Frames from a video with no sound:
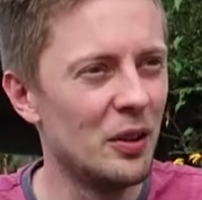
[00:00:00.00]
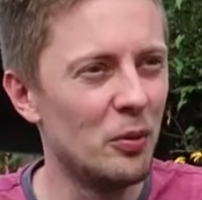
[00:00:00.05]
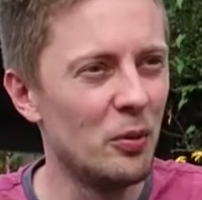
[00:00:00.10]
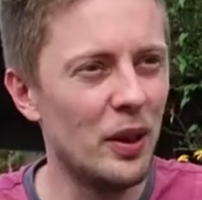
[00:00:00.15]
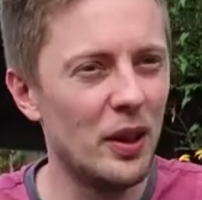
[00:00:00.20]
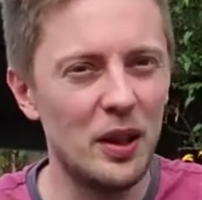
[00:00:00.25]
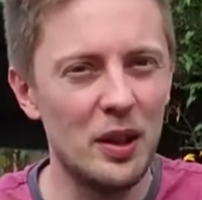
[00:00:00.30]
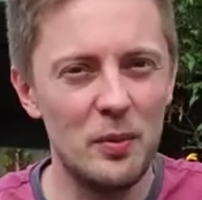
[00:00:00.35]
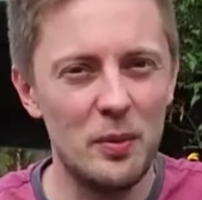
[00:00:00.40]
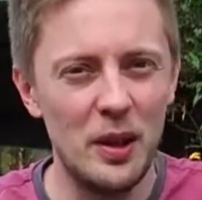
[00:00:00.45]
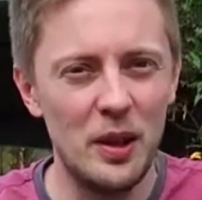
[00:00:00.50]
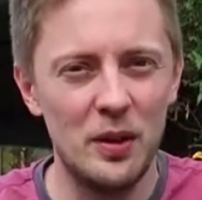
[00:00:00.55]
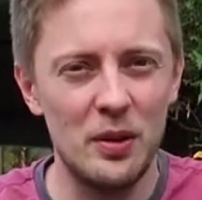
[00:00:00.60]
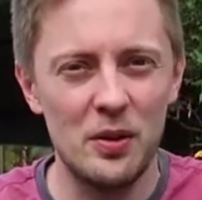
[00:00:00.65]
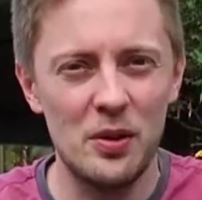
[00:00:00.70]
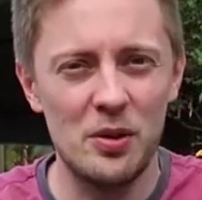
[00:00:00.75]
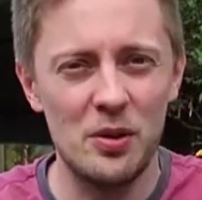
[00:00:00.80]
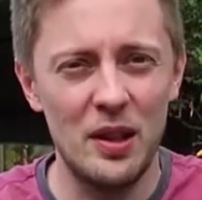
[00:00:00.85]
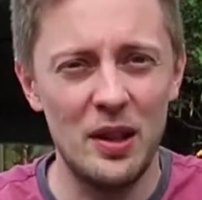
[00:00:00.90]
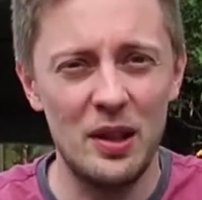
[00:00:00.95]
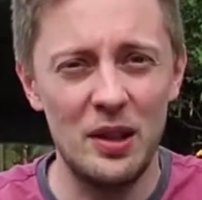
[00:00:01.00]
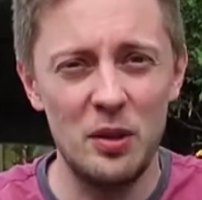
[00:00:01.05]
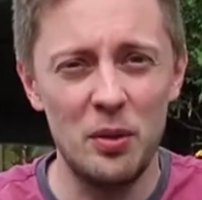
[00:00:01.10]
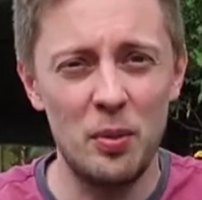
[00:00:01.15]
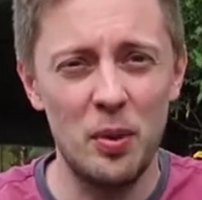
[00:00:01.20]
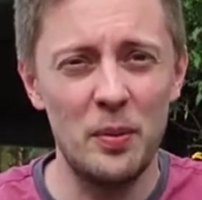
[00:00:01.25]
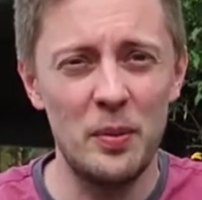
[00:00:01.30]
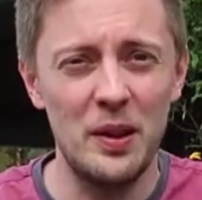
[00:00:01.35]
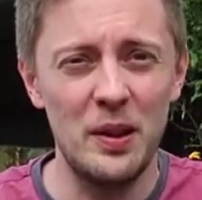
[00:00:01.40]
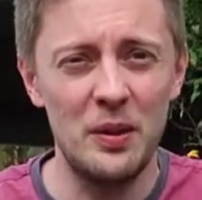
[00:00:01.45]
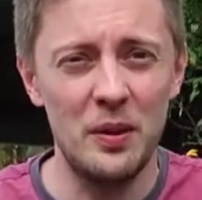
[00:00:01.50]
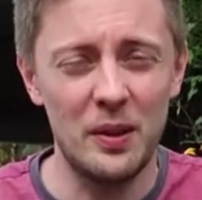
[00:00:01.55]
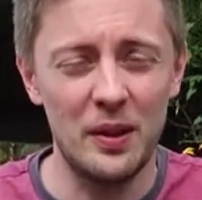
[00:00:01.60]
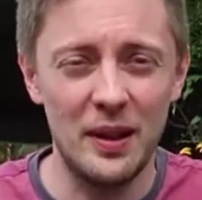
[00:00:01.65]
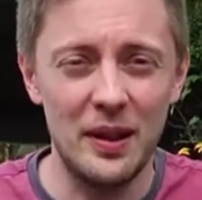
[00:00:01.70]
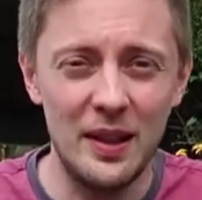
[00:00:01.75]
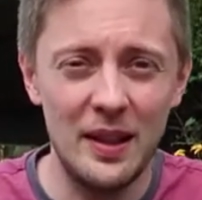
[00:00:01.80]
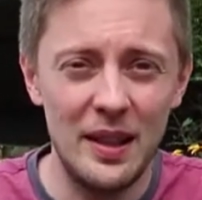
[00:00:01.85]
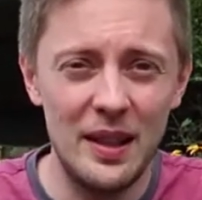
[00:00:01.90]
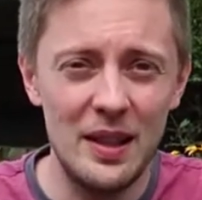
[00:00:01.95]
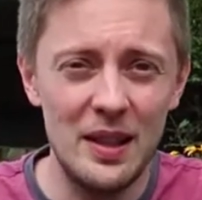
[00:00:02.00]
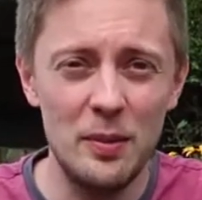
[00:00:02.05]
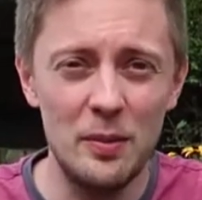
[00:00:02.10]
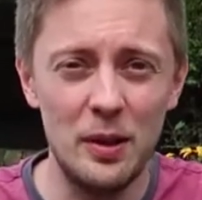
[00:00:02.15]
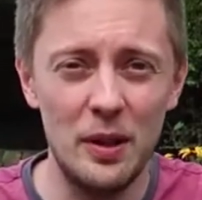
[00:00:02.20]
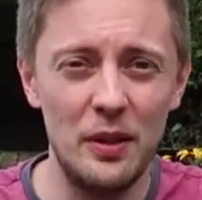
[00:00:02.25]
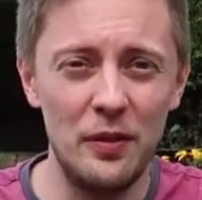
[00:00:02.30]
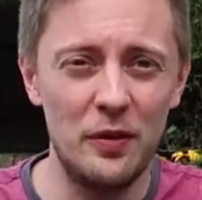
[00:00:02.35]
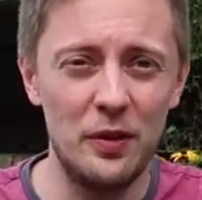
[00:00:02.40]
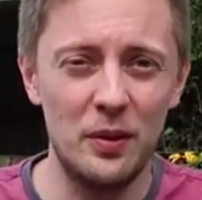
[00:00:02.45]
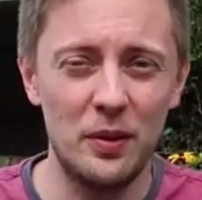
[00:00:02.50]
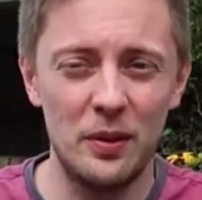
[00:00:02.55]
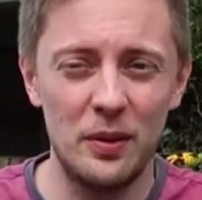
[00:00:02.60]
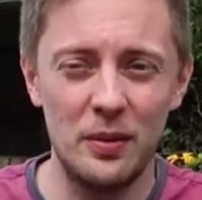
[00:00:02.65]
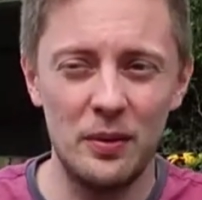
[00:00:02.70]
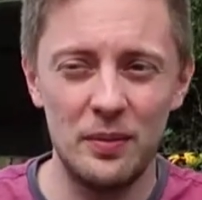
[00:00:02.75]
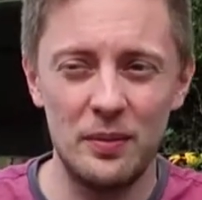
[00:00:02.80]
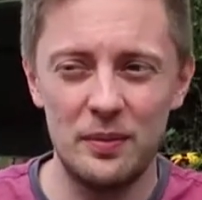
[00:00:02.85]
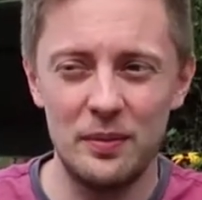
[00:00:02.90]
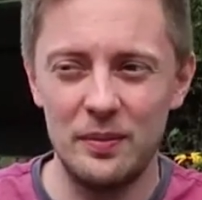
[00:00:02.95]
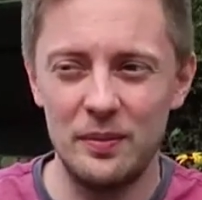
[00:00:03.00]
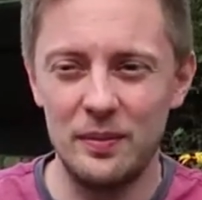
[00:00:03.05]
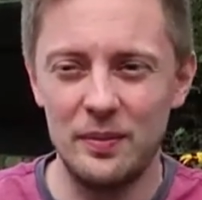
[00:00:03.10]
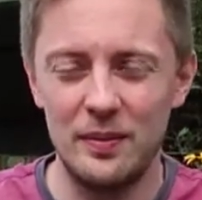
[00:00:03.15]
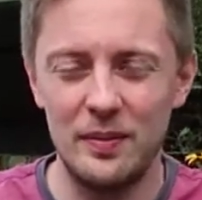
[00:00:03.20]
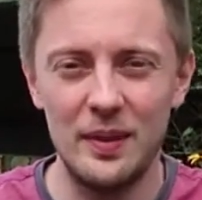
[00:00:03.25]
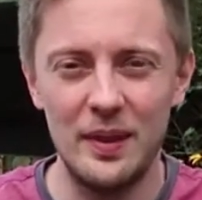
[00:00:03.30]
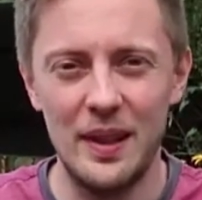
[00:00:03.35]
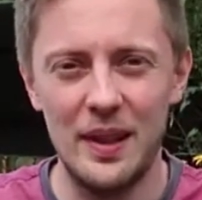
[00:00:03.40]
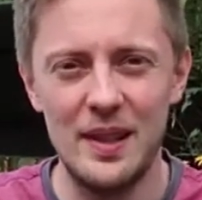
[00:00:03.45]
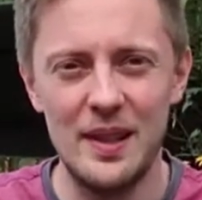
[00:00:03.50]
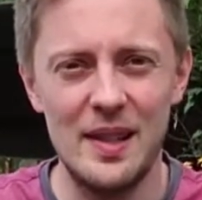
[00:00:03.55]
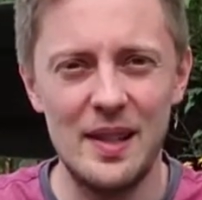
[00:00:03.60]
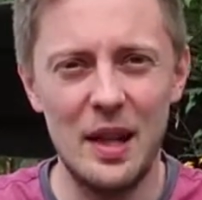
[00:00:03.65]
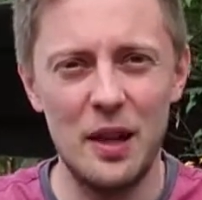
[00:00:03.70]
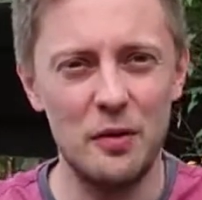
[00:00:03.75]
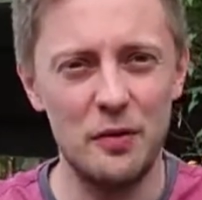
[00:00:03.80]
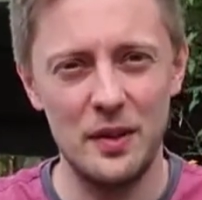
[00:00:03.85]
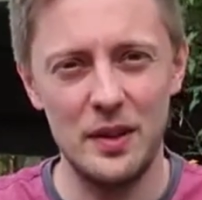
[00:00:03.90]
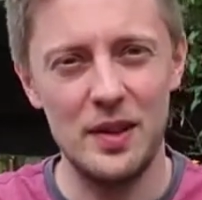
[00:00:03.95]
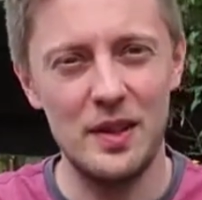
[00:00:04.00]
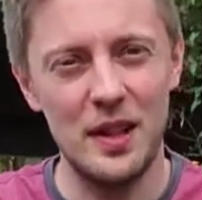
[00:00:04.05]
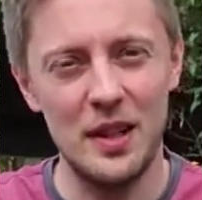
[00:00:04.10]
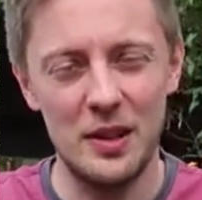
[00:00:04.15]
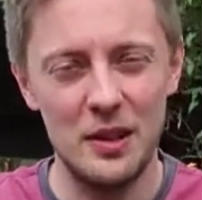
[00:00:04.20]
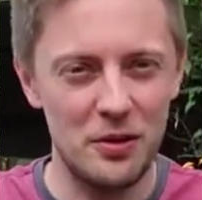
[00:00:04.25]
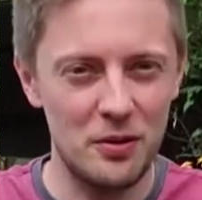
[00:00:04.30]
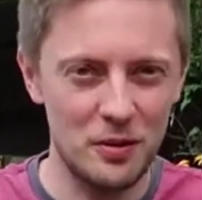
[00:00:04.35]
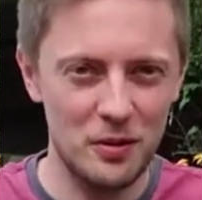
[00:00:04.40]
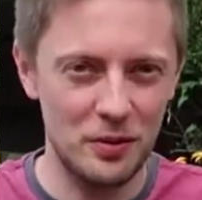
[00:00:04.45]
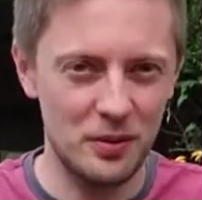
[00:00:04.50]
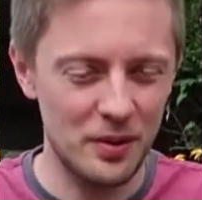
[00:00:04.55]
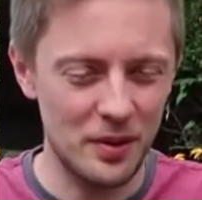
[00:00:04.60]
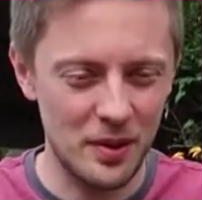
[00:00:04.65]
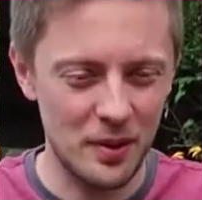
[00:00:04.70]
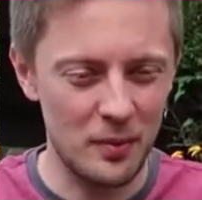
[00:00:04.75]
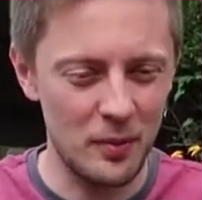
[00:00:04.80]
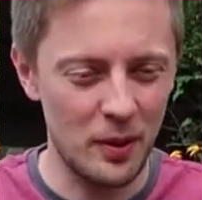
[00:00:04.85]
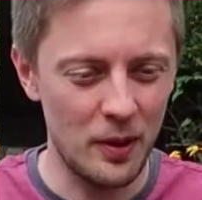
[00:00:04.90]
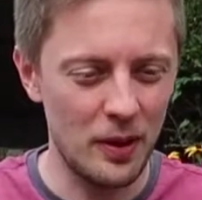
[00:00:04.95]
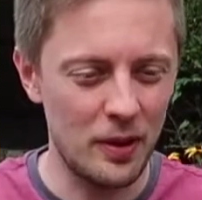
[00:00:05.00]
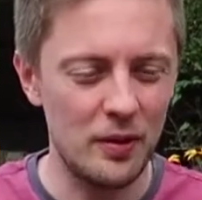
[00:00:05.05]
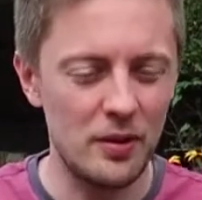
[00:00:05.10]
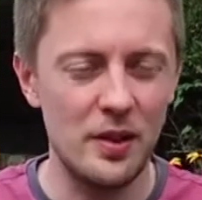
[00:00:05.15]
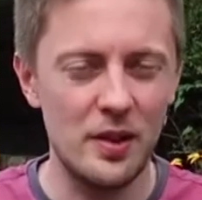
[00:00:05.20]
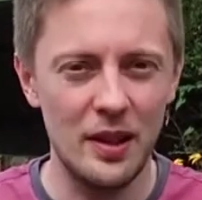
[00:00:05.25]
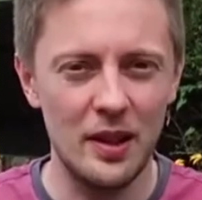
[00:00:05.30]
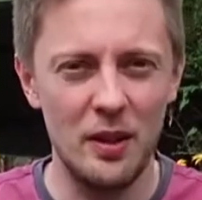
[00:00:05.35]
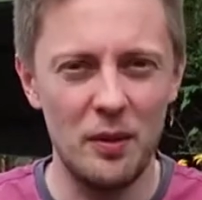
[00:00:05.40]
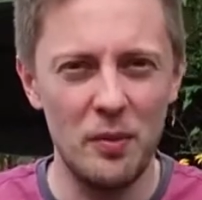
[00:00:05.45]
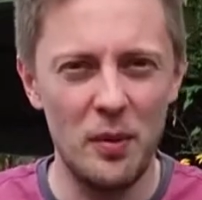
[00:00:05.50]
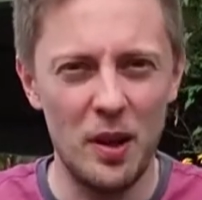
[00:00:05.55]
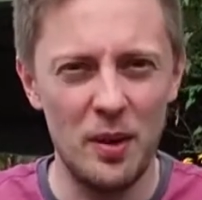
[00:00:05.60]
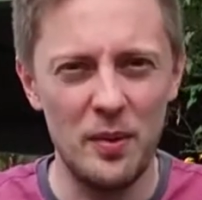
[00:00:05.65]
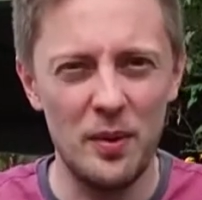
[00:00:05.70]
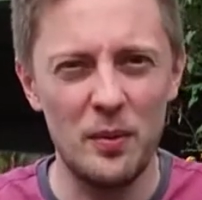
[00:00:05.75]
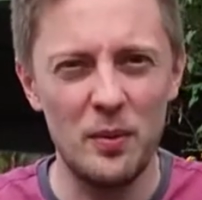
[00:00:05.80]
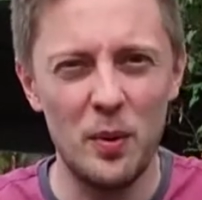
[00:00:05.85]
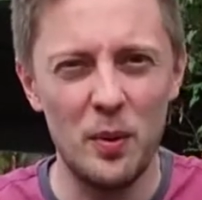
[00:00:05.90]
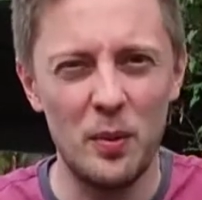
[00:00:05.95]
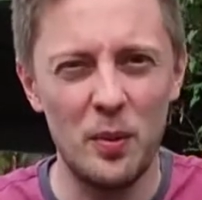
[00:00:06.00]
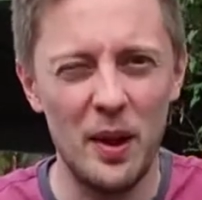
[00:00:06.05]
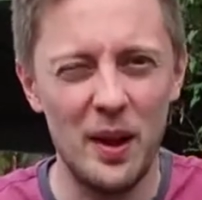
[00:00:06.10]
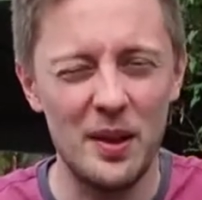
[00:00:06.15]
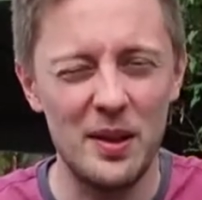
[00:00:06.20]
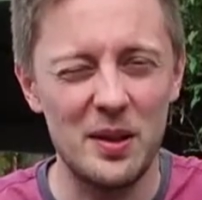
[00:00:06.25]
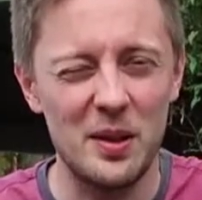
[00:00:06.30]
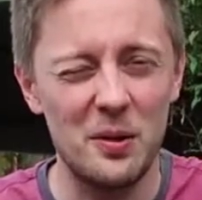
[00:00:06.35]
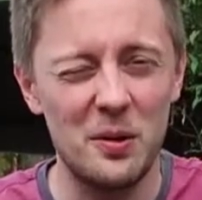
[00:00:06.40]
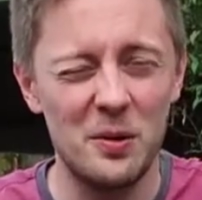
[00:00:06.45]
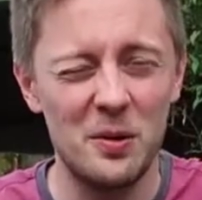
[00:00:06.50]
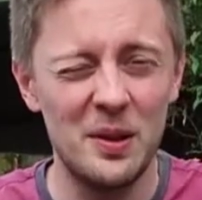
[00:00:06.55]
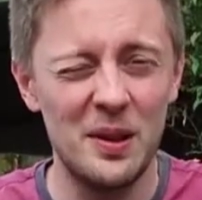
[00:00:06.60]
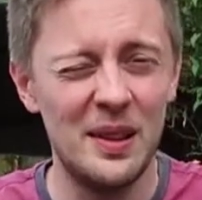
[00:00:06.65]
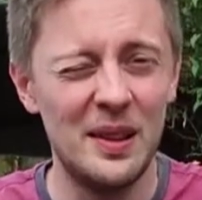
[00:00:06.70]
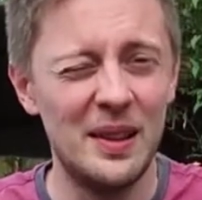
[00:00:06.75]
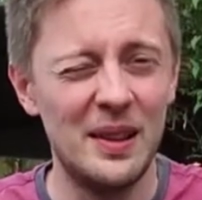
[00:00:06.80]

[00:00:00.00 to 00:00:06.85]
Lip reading: we're going to be in Australia, you're probably not going to need it, but if you're in Southeast Asia or somewhere else, then it might be more practical.